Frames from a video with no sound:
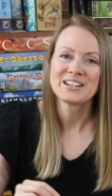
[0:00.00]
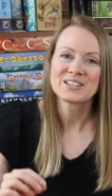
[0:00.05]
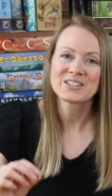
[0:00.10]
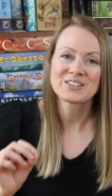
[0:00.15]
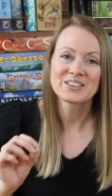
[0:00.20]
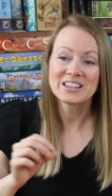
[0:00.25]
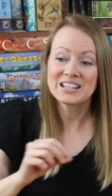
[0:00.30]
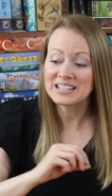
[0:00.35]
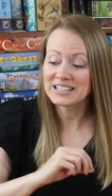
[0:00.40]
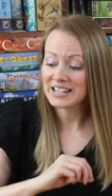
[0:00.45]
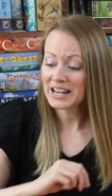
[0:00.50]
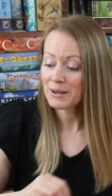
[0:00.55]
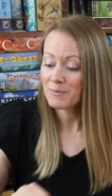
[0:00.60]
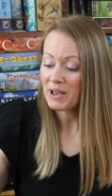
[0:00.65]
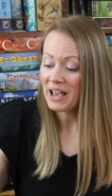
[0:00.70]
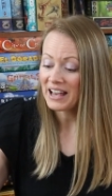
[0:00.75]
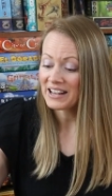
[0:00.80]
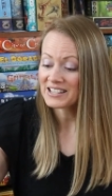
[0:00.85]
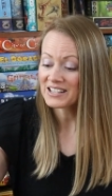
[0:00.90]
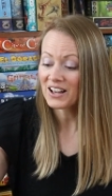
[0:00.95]
So this game
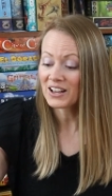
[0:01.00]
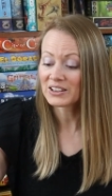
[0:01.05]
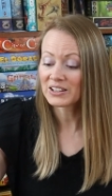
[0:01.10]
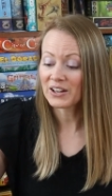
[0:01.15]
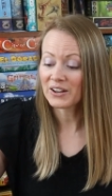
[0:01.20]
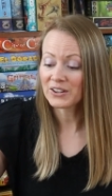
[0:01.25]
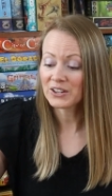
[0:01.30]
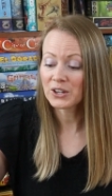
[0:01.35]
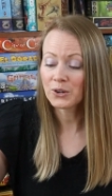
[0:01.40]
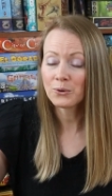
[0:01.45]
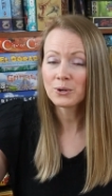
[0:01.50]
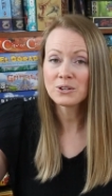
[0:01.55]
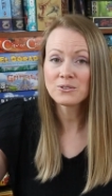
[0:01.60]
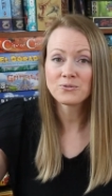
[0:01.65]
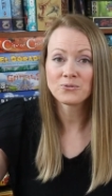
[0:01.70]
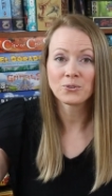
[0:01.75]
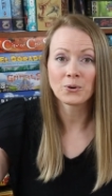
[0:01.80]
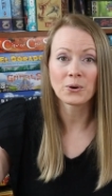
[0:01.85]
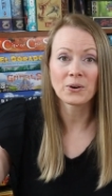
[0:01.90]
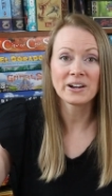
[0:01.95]
has a lot going
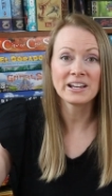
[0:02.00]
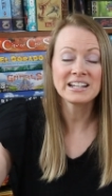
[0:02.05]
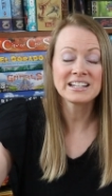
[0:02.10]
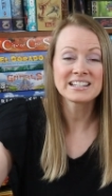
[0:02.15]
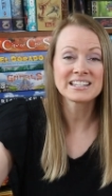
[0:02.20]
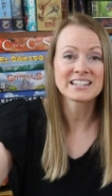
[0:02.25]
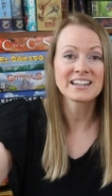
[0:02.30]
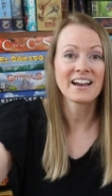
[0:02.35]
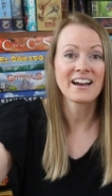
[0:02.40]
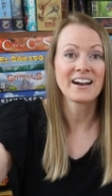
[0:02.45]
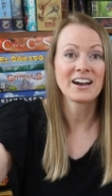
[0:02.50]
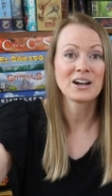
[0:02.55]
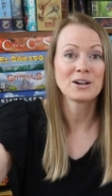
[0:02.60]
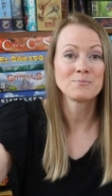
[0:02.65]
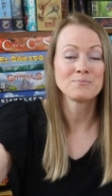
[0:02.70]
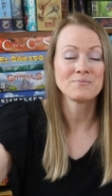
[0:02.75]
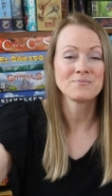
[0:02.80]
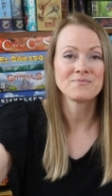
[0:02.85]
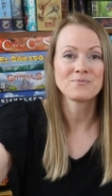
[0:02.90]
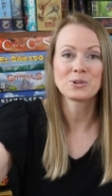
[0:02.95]
for it um,